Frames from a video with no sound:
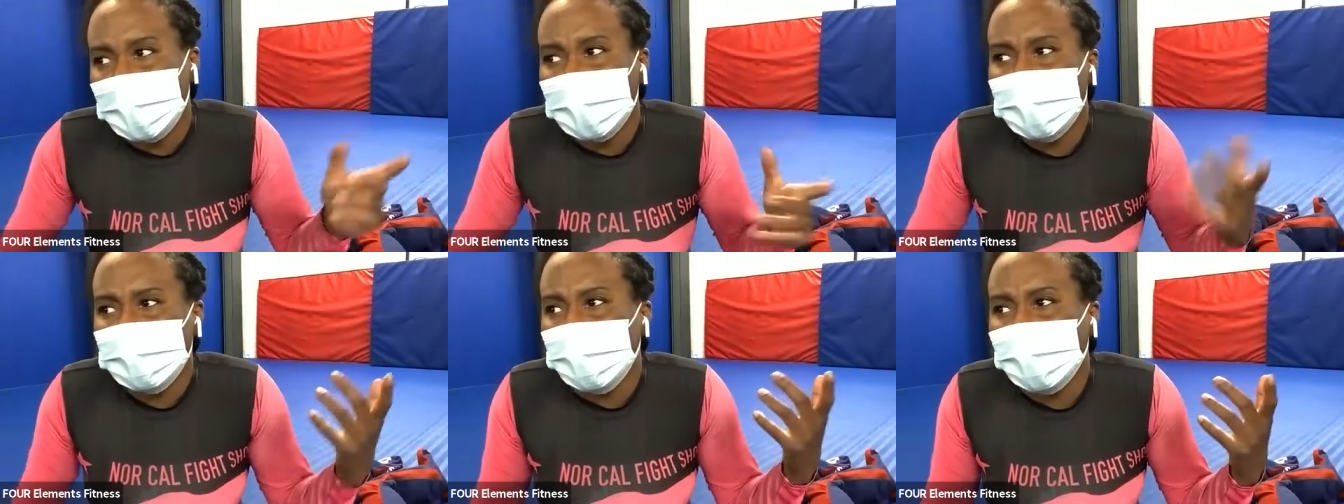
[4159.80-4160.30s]

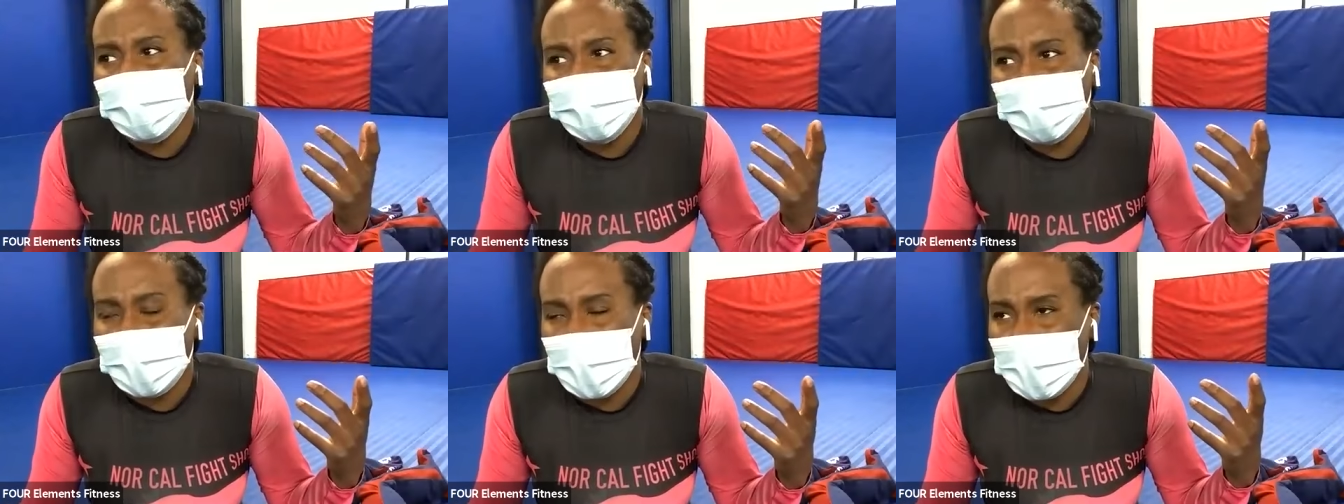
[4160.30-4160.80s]
this
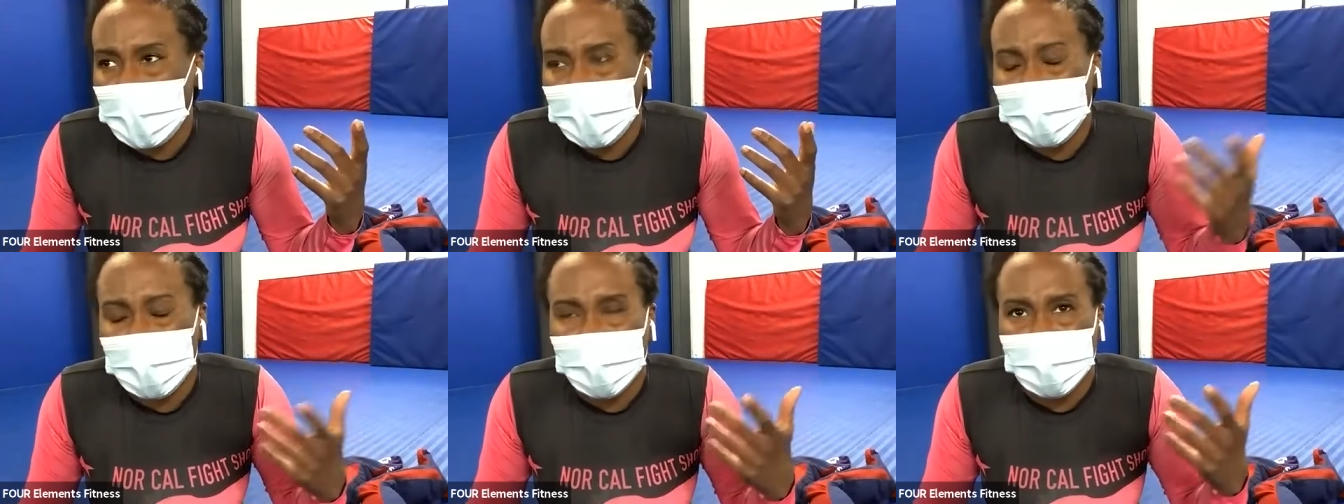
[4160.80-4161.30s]
week
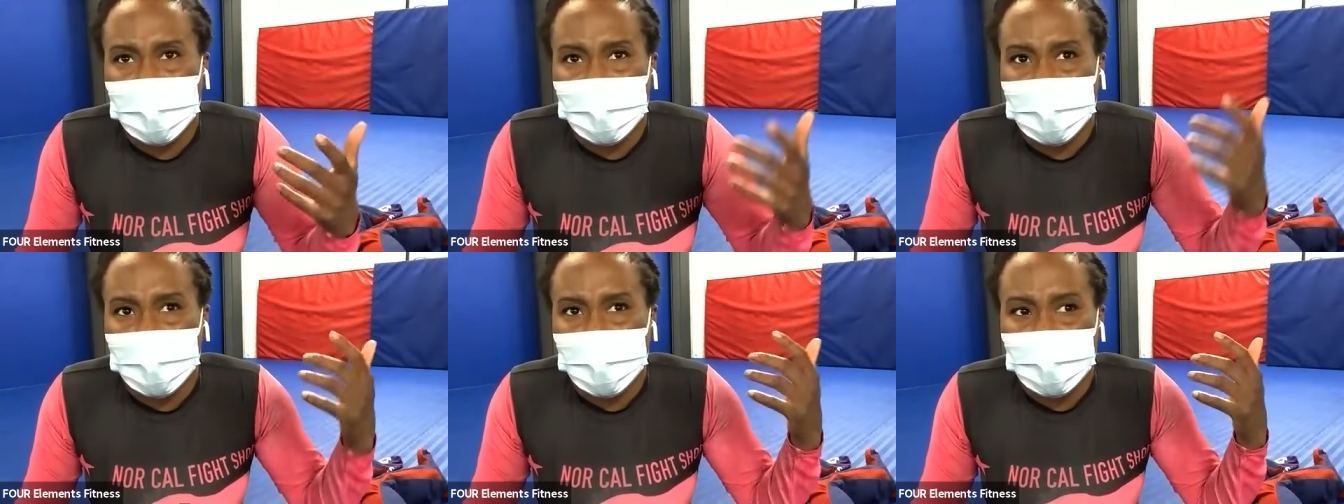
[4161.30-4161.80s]
at
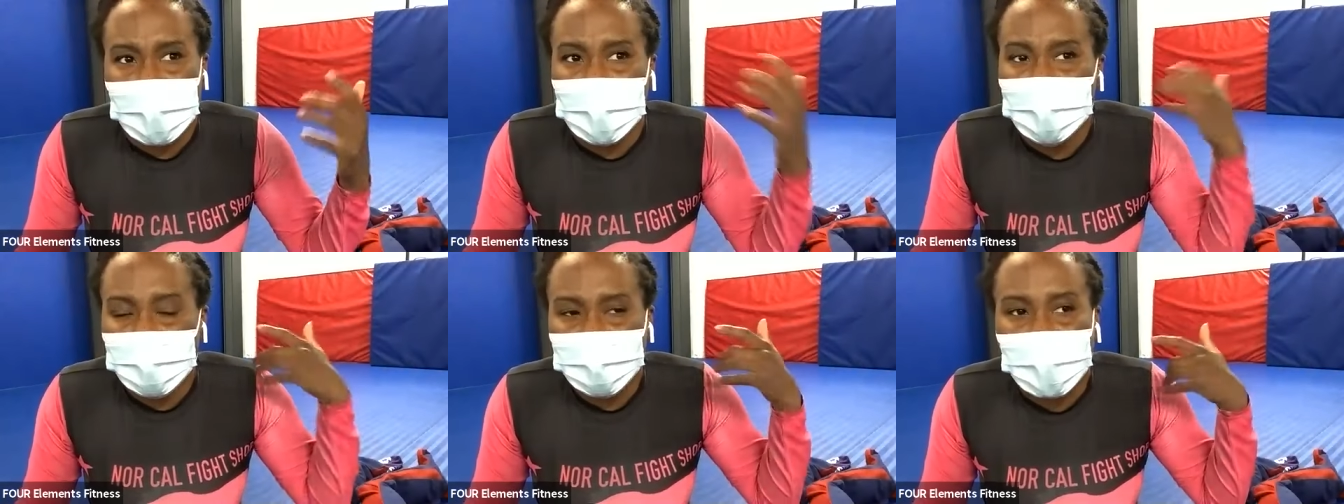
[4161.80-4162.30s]

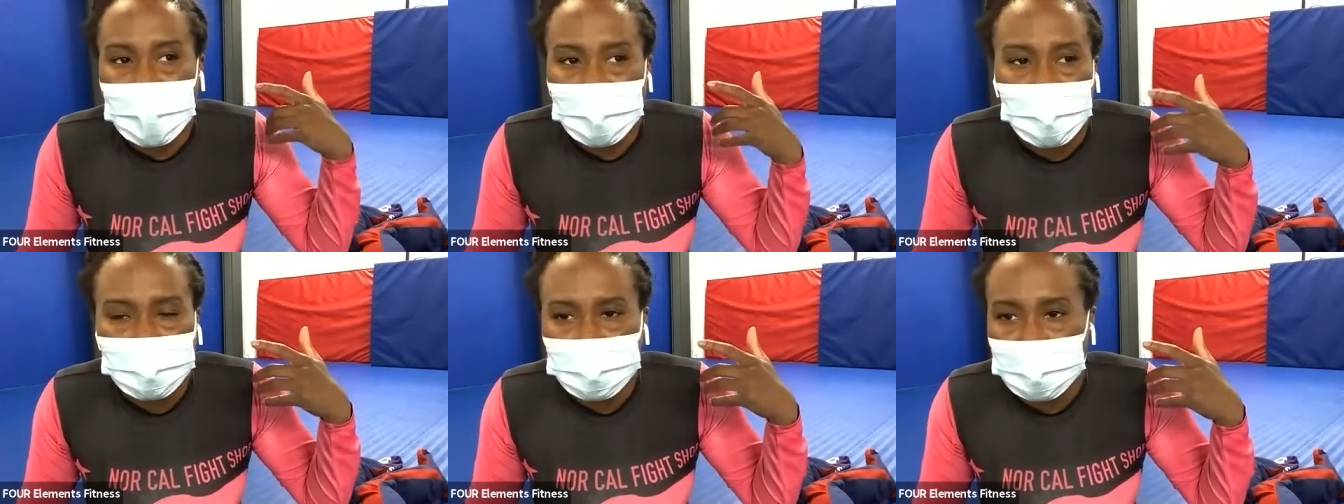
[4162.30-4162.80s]
Fight
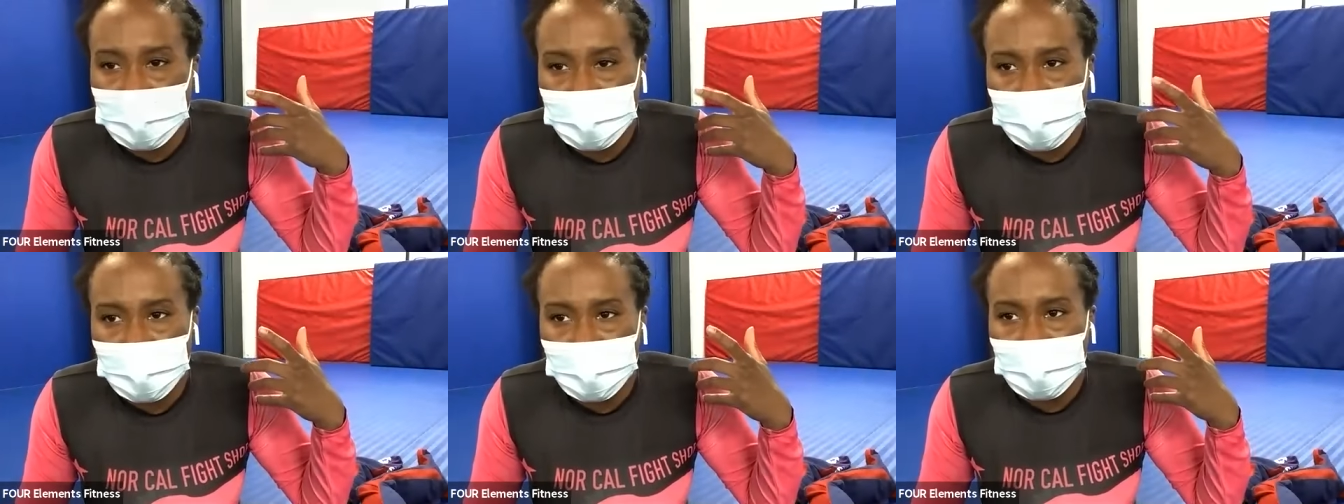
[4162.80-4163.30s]
Culture
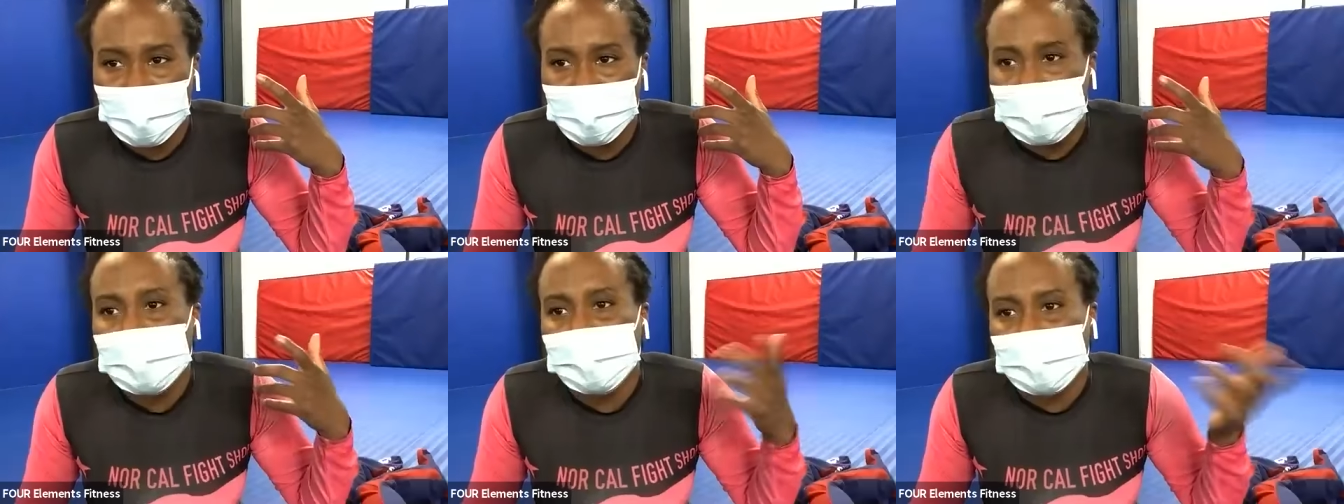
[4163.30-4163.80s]
and the
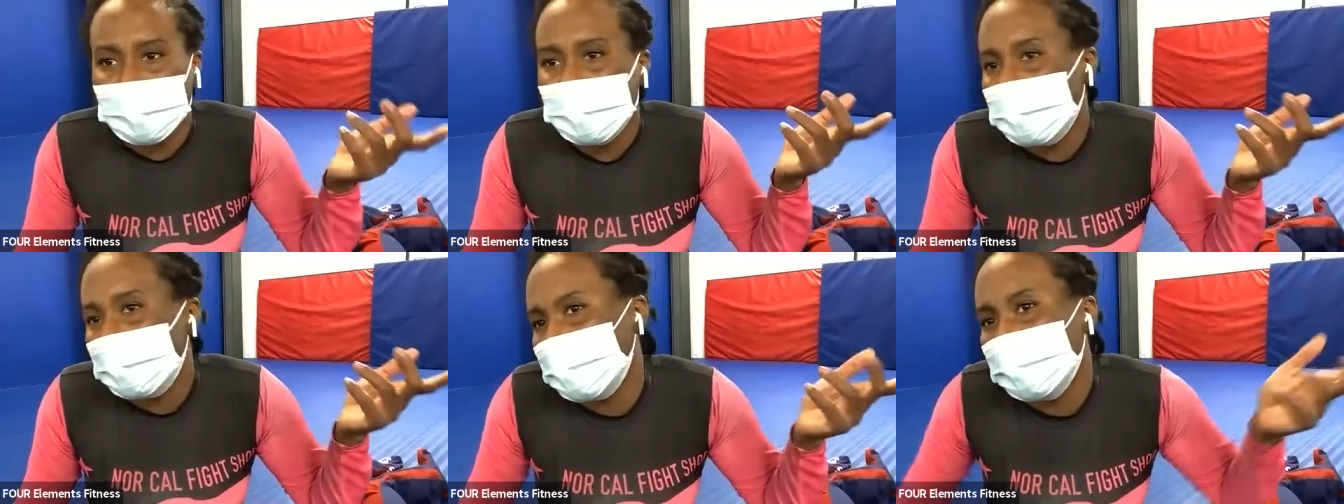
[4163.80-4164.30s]

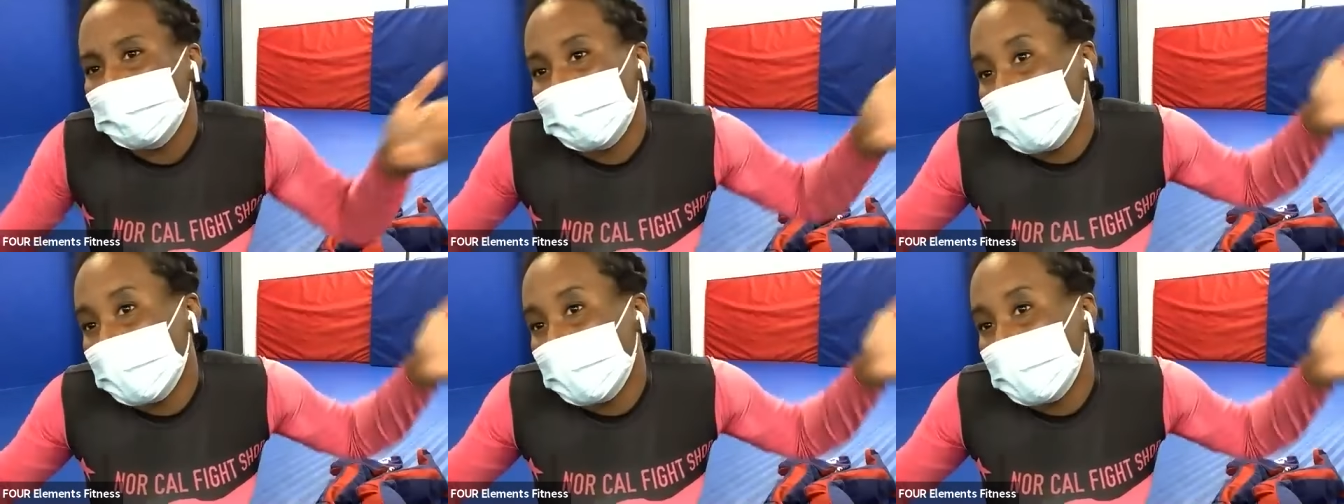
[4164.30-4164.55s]
Resistance too.